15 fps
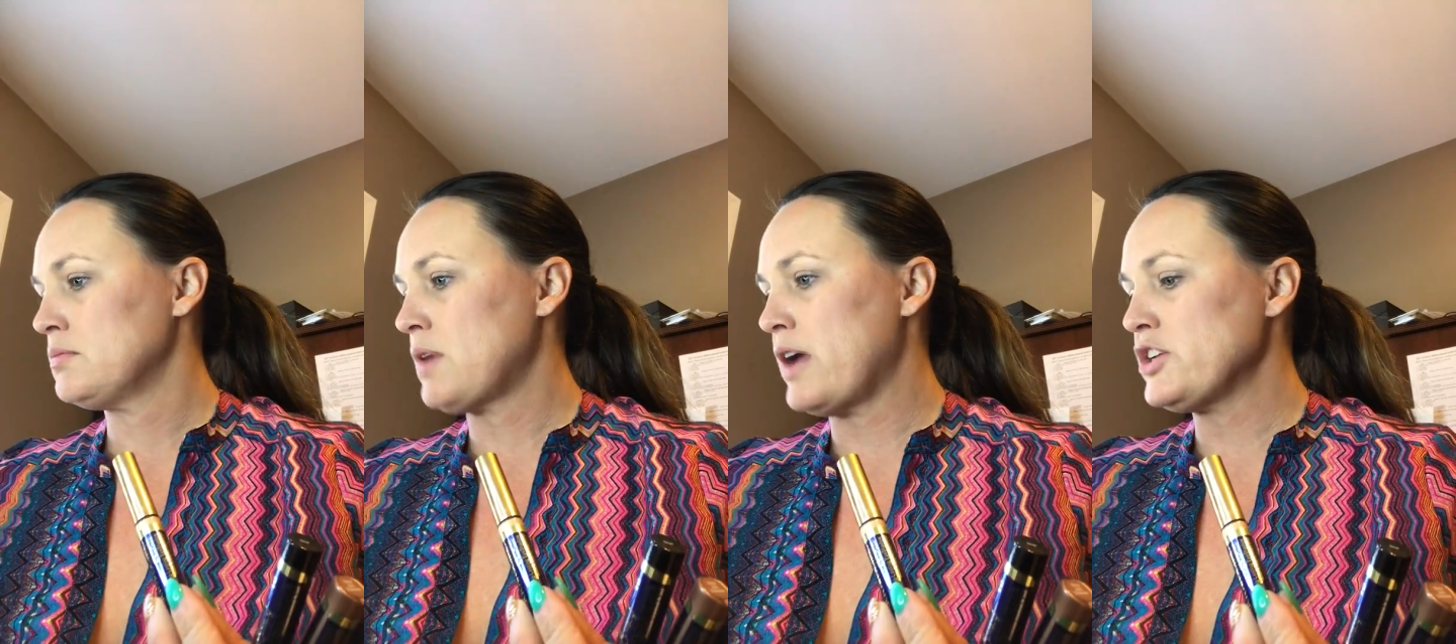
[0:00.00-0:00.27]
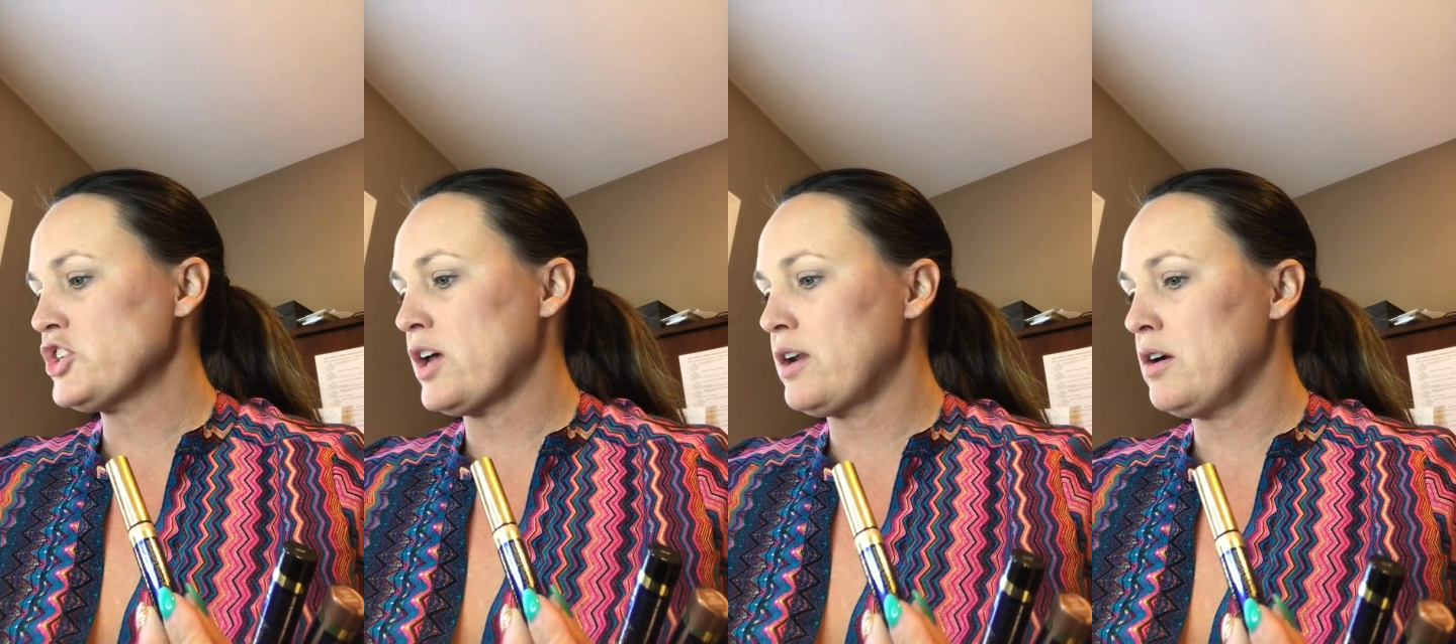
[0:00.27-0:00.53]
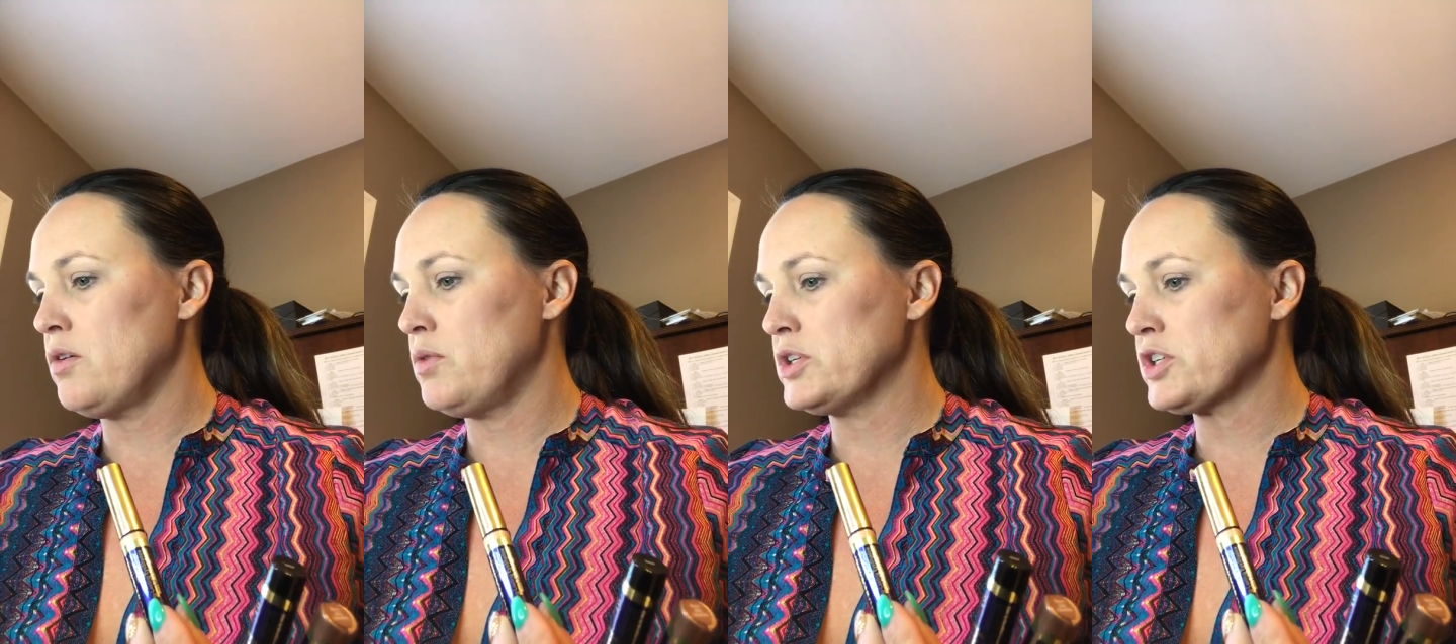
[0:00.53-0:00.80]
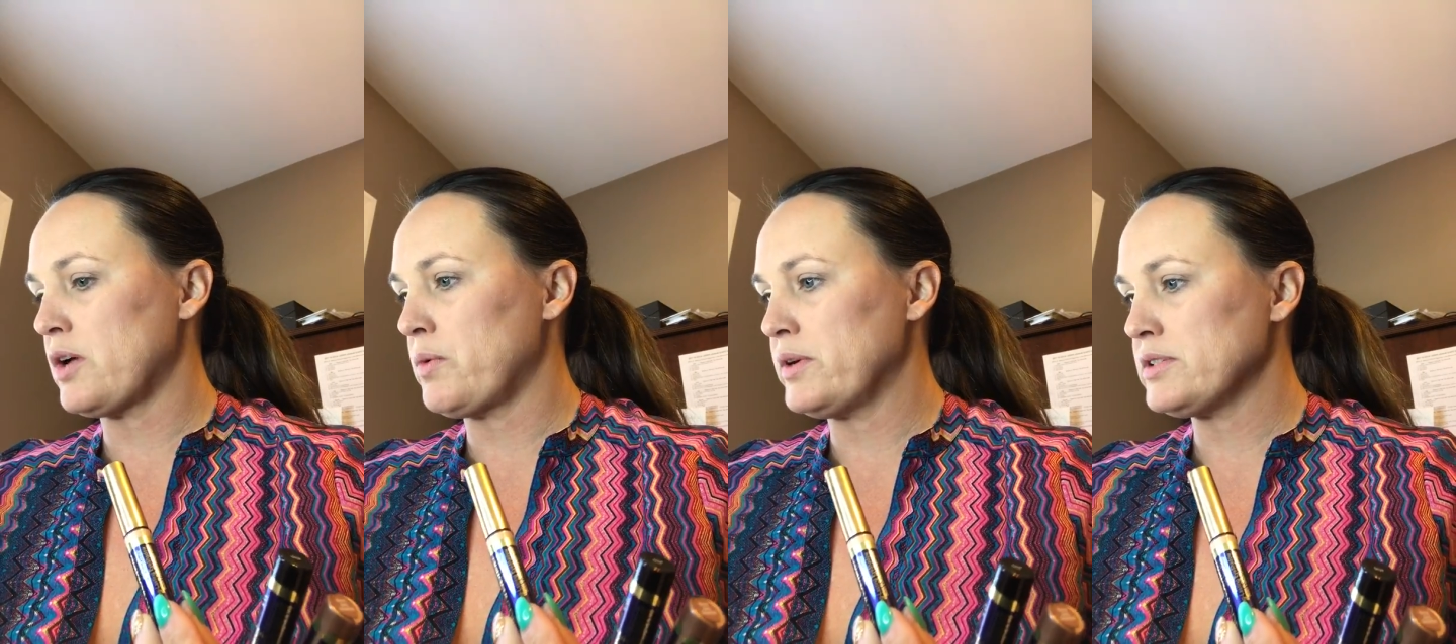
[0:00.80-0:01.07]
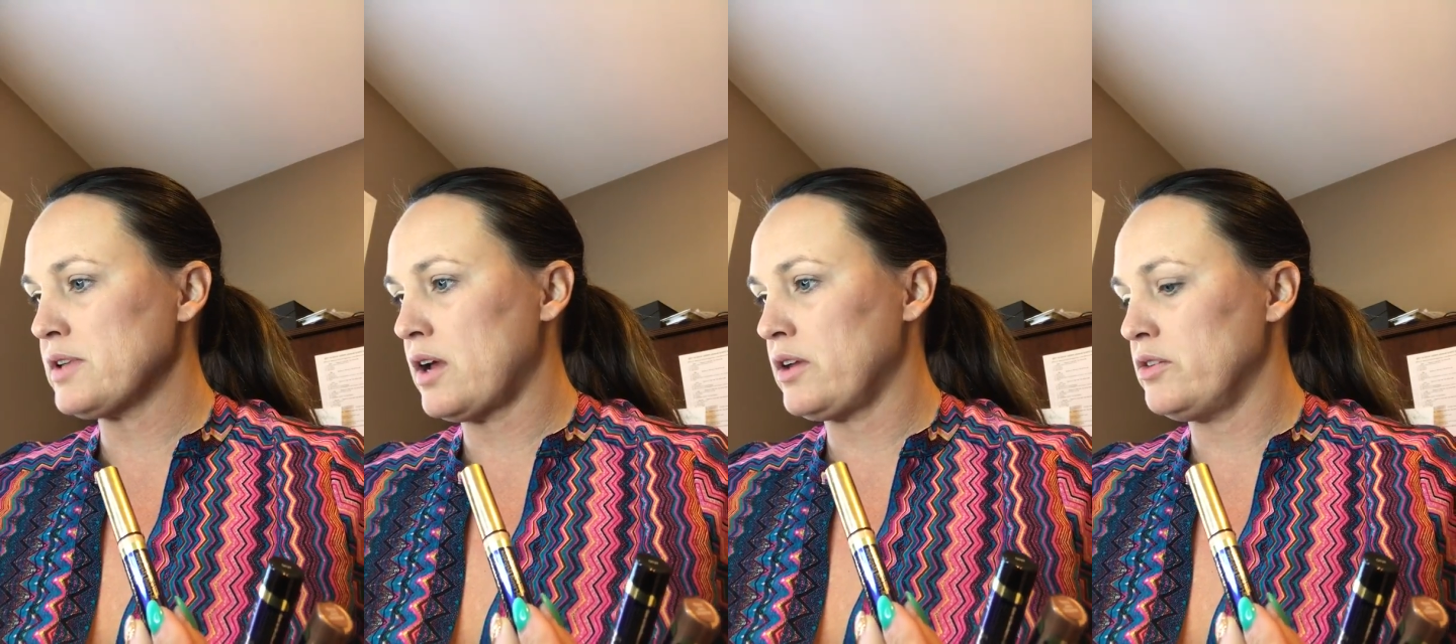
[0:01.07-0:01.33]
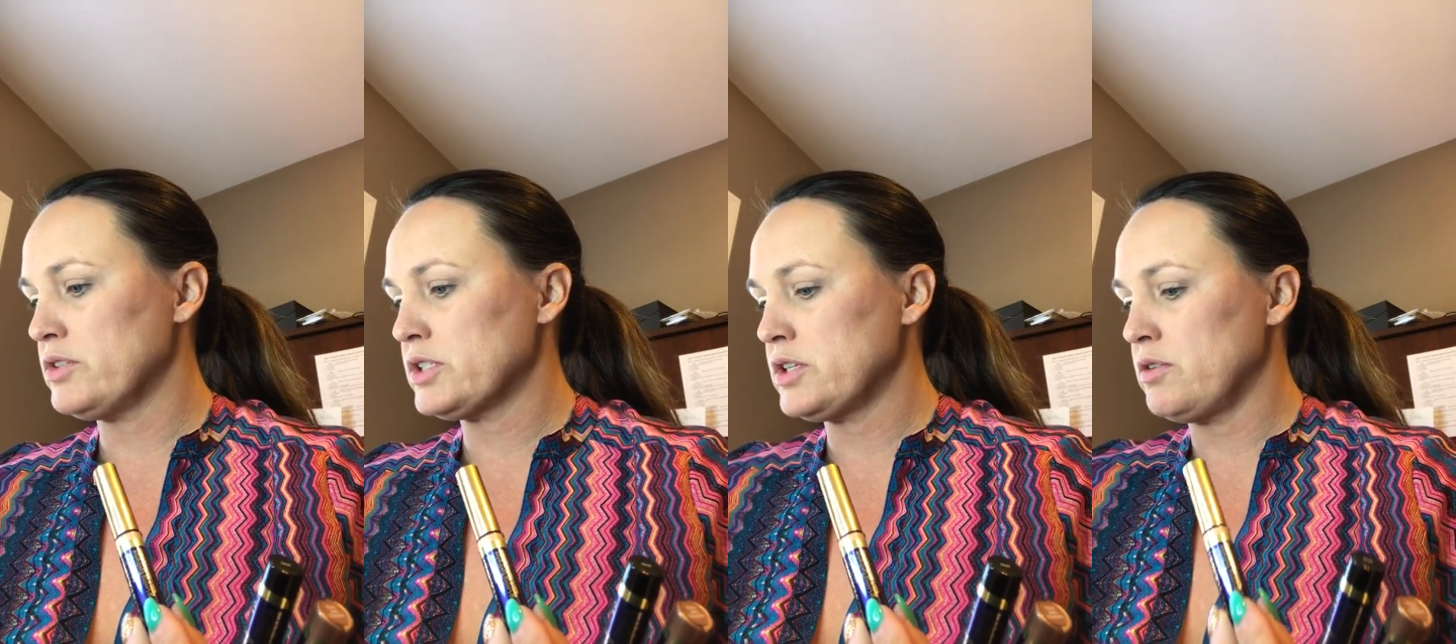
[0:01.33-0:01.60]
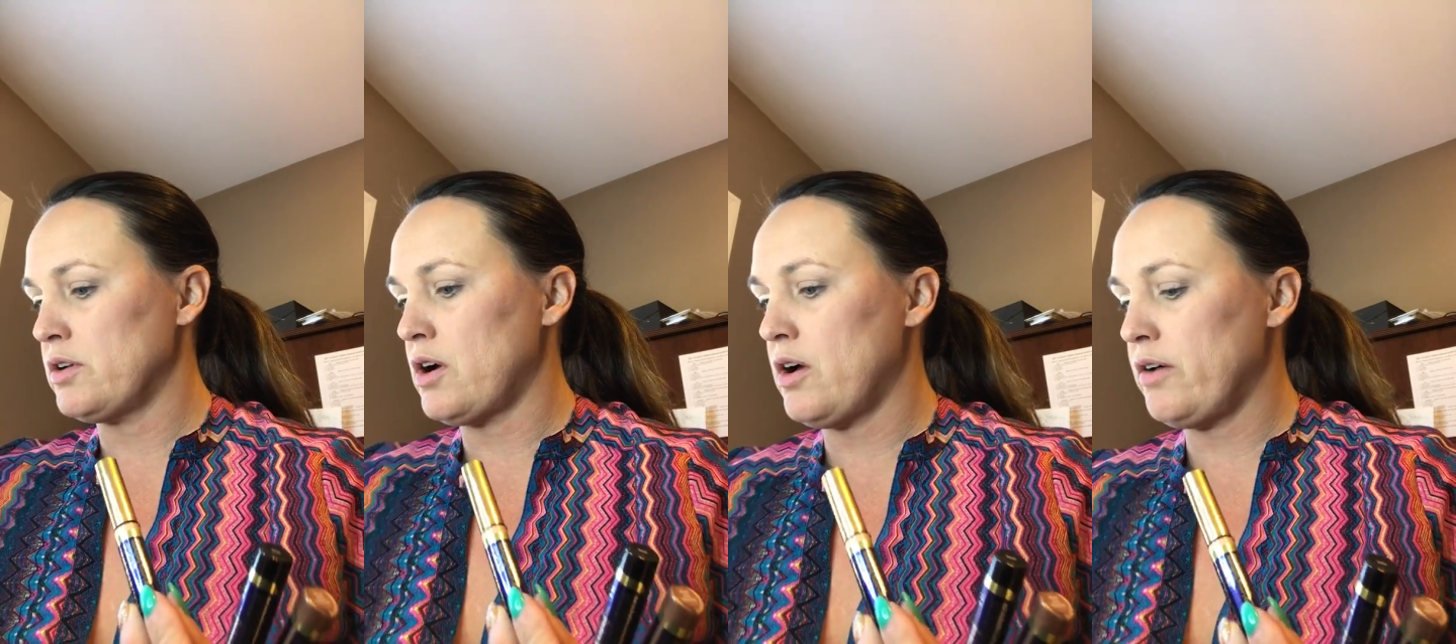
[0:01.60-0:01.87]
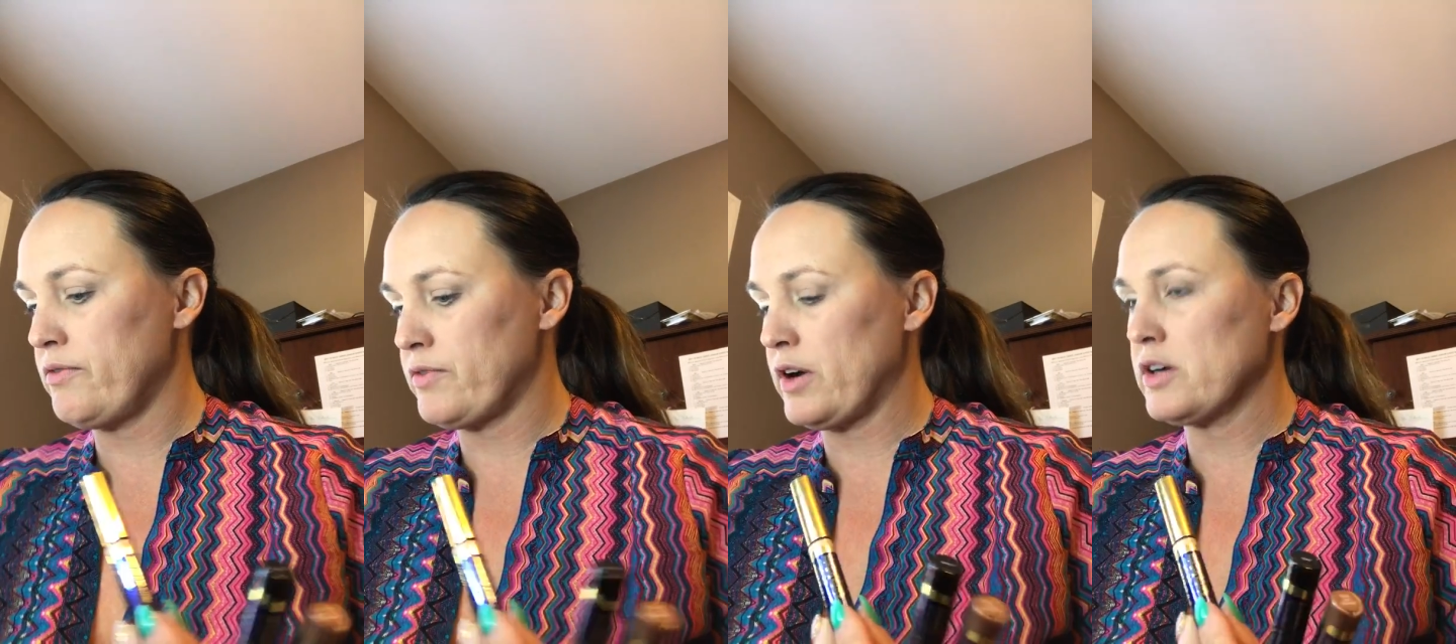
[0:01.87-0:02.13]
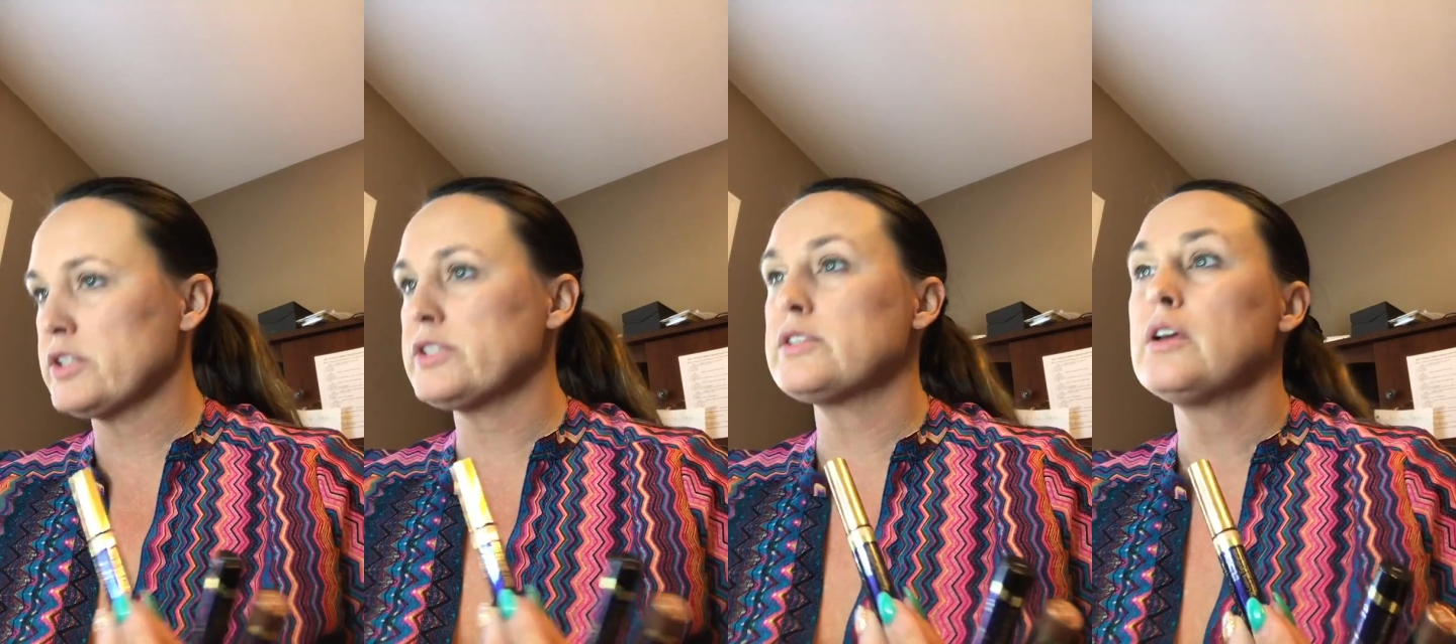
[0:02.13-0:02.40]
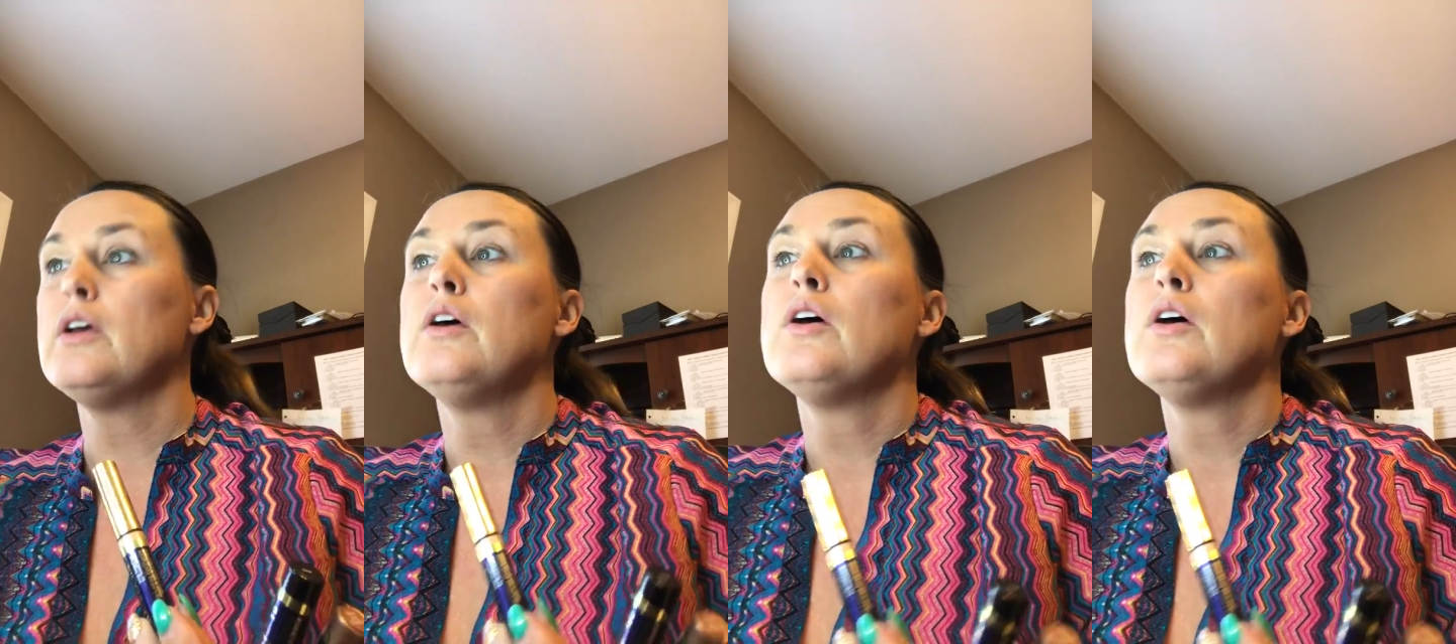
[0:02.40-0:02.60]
eyeshadow, which I was not used to at all at first.